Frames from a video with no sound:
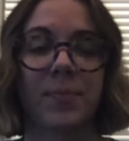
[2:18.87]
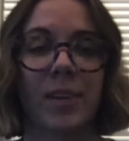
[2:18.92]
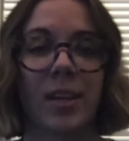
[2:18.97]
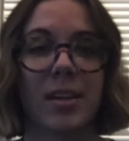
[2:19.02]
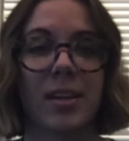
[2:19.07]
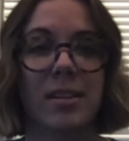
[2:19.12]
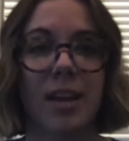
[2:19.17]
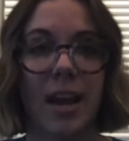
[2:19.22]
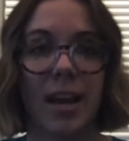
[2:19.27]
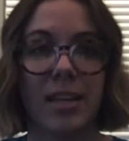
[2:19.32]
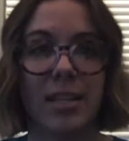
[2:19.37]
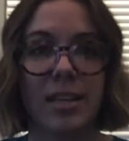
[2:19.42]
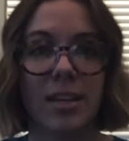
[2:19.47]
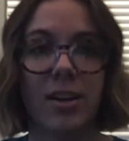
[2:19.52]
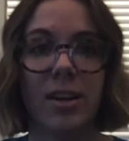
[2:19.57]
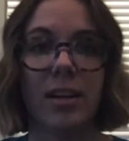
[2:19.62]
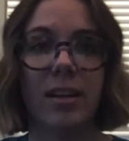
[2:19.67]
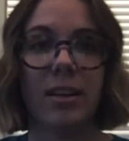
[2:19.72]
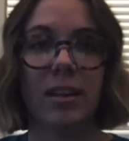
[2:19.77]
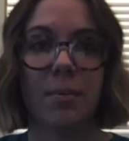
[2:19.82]

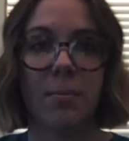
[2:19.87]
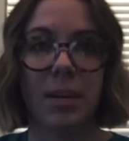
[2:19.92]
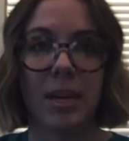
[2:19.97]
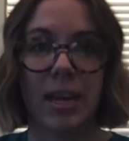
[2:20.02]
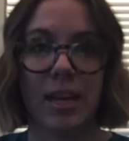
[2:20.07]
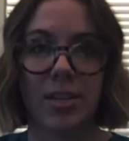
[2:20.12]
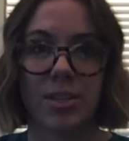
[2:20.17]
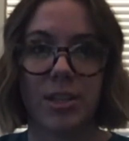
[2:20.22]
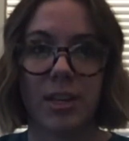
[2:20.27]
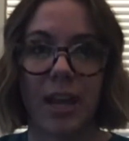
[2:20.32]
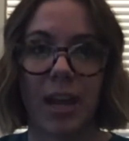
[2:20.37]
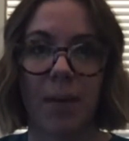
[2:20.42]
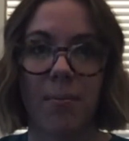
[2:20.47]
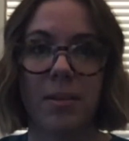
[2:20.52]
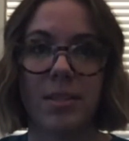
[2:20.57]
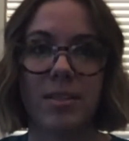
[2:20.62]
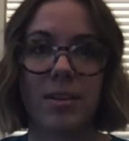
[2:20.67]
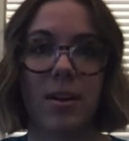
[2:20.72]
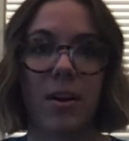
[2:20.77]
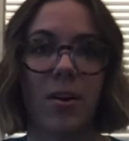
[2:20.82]
Dietary and elimination
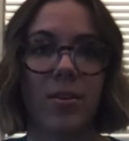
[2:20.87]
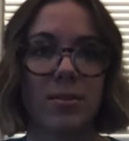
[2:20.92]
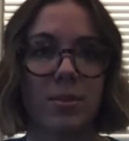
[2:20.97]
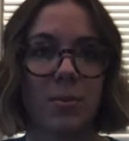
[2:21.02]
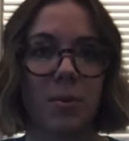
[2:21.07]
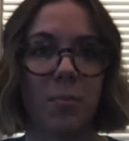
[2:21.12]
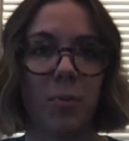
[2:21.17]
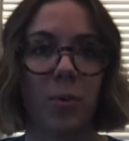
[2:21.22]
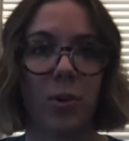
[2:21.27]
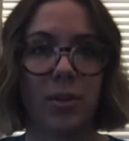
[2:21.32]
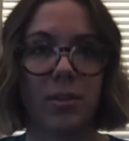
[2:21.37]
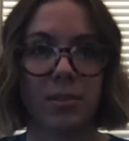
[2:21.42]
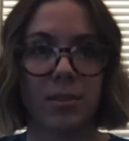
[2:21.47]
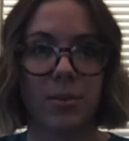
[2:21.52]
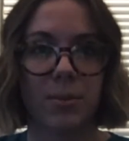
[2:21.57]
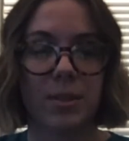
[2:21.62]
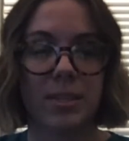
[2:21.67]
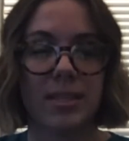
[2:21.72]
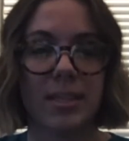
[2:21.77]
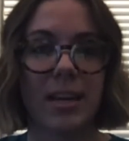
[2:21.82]
habits are also important
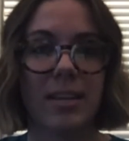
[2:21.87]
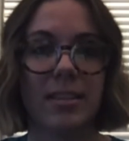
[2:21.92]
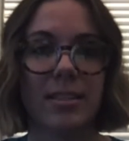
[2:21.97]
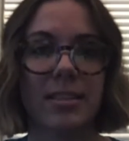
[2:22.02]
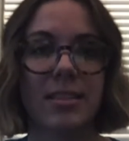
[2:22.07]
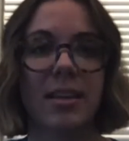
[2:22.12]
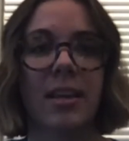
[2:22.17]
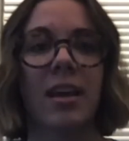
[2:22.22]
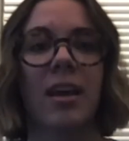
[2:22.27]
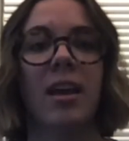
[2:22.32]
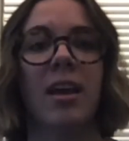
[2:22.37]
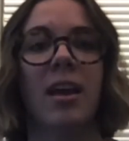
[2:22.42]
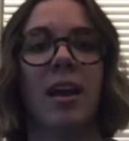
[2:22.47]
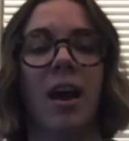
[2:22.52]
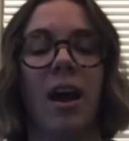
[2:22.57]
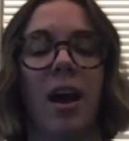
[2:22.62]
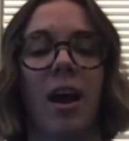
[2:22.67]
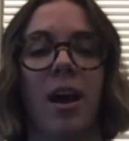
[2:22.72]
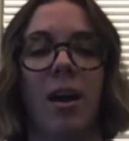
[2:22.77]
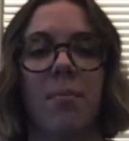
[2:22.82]
to assess.
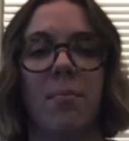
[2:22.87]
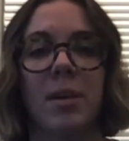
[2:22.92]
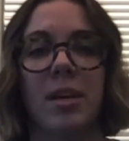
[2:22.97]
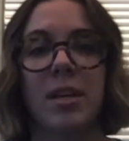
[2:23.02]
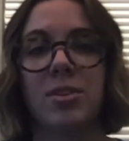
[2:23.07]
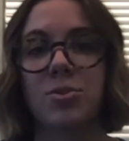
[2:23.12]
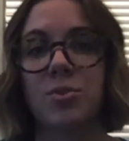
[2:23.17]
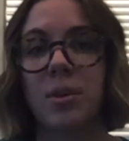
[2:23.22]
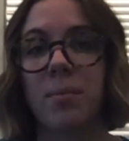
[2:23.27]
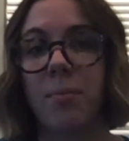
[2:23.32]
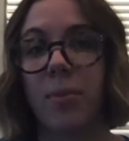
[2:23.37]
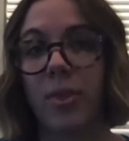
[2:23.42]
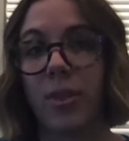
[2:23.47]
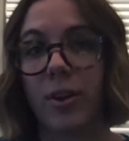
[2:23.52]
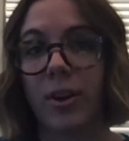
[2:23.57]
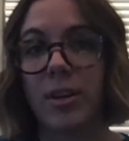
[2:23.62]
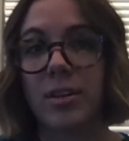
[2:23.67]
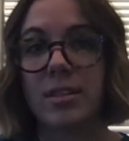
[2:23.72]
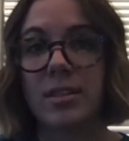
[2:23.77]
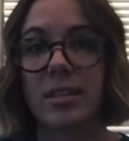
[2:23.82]
Extreme
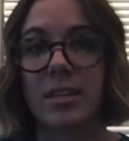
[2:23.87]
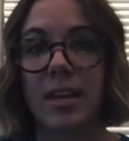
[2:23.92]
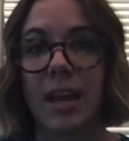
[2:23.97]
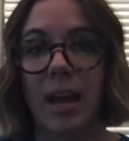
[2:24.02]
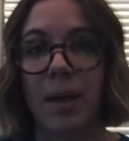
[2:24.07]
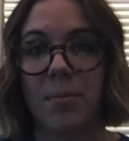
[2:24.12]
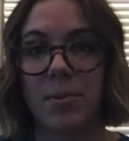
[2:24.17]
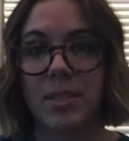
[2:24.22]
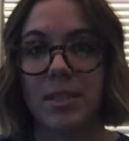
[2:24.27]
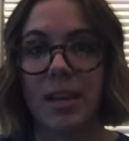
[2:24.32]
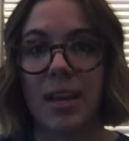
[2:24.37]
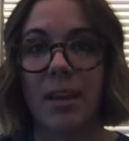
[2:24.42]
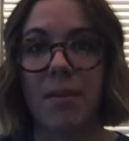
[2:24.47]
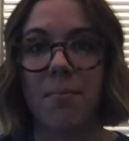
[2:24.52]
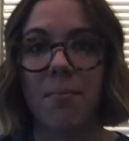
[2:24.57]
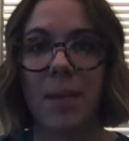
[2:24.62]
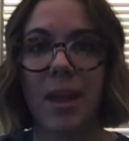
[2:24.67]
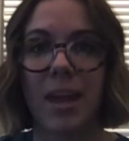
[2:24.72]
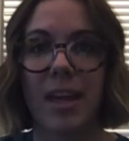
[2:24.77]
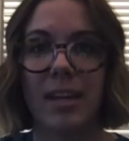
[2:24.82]
thirst and appetite
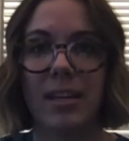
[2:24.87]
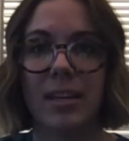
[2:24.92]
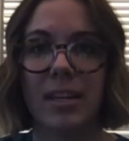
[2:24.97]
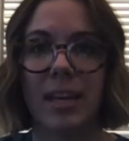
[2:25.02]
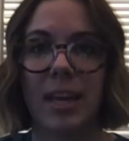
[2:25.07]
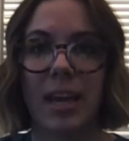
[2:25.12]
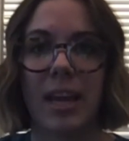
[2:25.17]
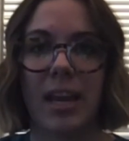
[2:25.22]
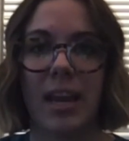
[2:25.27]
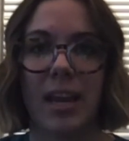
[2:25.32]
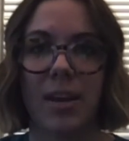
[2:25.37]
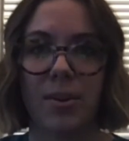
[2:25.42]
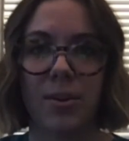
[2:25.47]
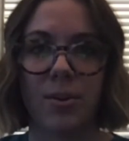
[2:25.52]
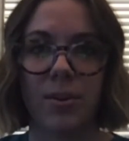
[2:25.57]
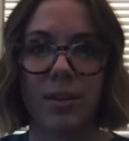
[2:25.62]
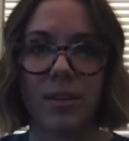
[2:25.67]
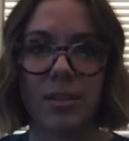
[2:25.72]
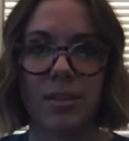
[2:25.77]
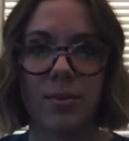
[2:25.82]
may indicate
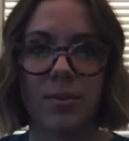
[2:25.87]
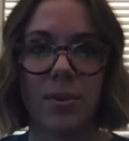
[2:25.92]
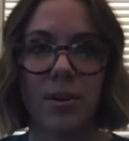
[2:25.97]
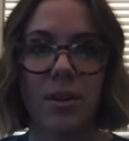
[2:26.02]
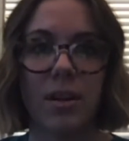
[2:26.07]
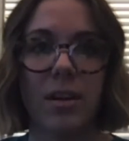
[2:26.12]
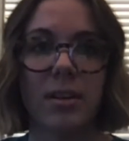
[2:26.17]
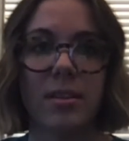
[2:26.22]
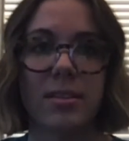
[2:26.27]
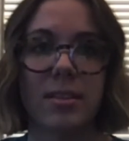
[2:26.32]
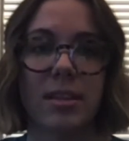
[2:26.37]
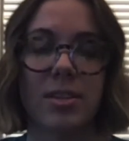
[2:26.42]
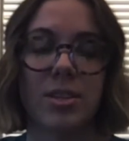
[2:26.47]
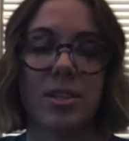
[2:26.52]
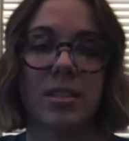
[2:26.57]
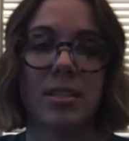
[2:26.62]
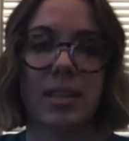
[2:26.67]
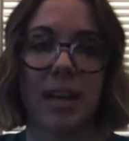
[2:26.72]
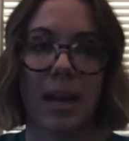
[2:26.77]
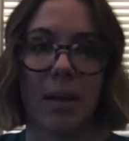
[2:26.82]
endocrine disorder, such
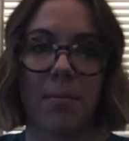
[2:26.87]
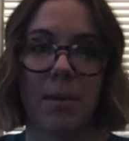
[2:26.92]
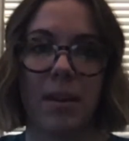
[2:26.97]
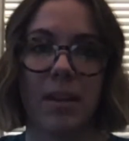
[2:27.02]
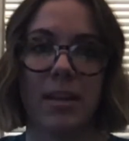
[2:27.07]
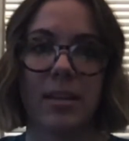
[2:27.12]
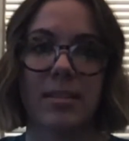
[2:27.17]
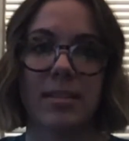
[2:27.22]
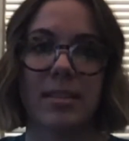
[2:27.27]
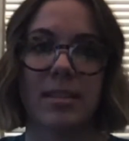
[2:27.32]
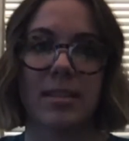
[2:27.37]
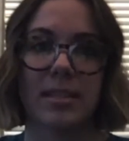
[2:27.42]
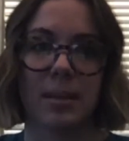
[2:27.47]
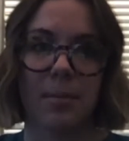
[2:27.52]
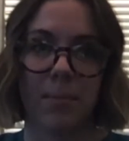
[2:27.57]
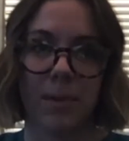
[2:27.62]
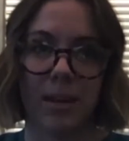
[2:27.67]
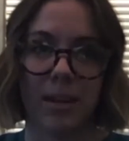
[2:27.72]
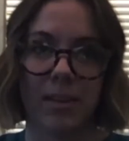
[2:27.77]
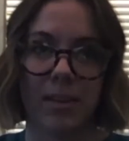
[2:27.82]
as diabetes
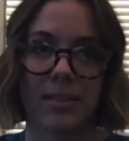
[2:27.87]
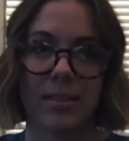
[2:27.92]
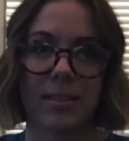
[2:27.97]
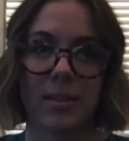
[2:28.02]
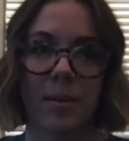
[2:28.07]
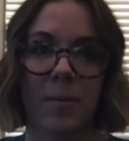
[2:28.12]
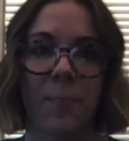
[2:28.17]
insipidus.